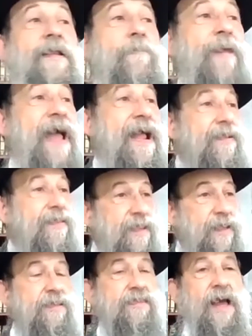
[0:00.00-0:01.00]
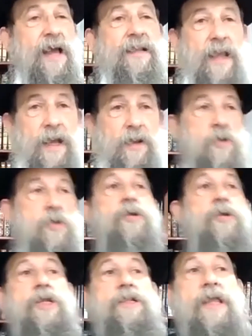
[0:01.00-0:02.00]
pants inside there,
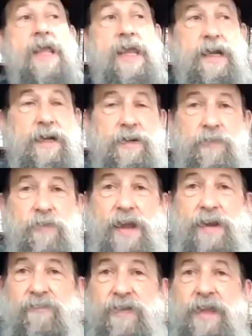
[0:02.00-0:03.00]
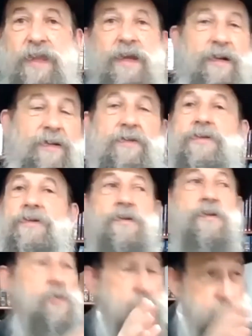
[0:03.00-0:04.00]
in here, right over here.
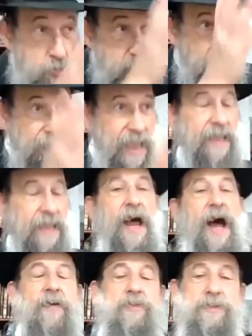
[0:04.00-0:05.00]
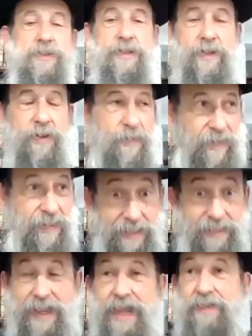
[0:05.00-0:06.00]
Used to take it out.
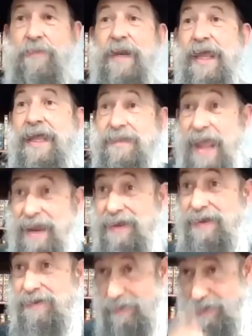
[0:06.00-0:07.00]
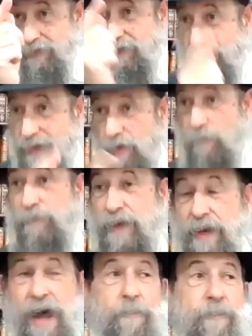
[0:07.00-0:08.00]
He had to be like a tailor. When he opened
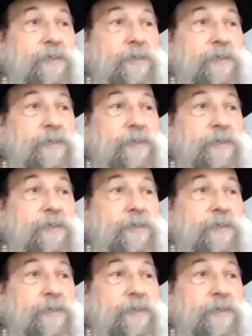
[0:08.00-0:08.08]
it up